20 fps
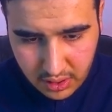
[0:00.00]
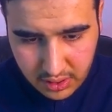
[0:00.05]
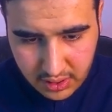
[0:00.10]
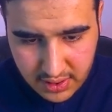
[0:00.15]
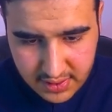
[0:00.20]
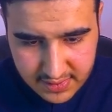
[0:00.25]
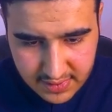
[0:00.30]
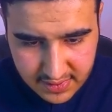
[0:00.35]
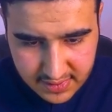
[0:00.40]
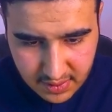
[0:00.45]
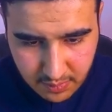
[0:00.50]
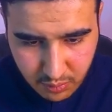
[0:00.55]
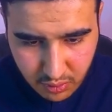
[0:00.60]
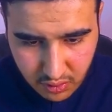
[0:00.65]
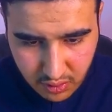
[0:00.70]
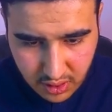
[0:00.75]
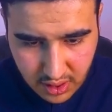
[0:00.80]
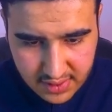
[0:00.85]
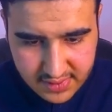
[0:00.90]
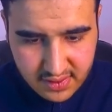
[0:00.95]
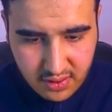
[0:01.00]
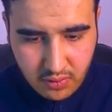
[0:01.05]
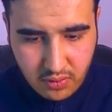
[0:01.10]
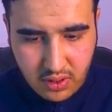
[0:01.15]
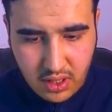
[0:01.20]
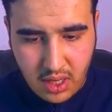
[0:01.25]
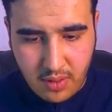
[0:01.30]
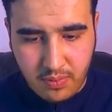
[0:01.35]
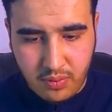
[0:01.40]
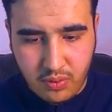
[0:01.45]
This is a broadcast
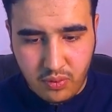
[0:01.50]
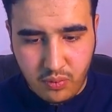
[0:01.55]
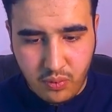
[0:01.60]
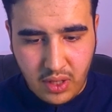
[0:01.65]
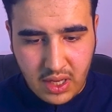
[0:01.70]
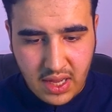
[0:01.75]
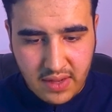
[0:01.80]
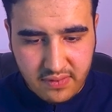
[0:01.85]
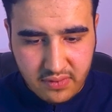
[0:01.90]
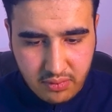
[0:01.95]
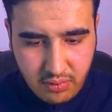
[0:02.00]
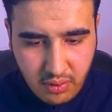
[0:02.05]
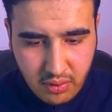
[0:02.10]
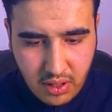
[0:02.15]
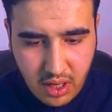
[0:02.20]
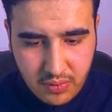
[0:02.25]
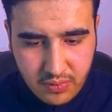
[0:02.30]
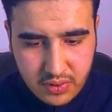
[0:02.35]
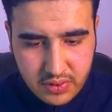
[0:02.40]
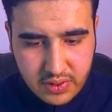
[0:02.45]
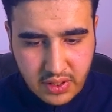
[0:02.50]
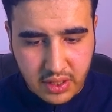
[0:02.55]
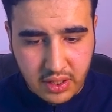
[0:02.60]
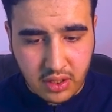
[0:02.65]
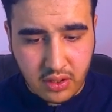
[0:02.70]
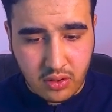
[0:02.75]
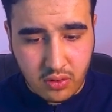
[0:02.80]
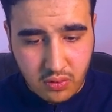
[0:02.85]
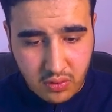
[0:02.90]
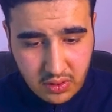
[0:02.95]
network type. We have three routers
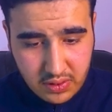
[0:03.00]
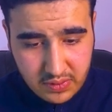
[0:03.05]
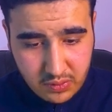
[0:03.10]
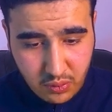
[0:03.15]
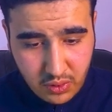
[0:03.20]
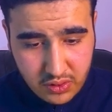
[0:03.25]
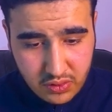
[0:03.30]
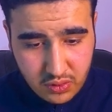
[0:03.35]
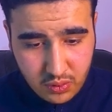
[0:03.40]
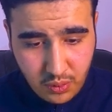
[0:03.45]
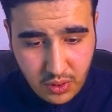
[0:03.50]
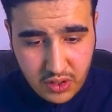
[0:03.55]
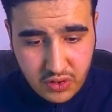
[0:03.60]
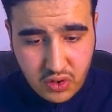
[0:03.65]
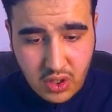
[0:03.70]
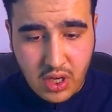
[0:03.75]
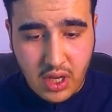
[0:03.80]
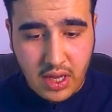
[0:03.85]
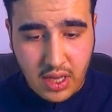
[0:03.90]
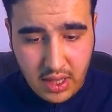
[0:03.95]
connected to the one switch,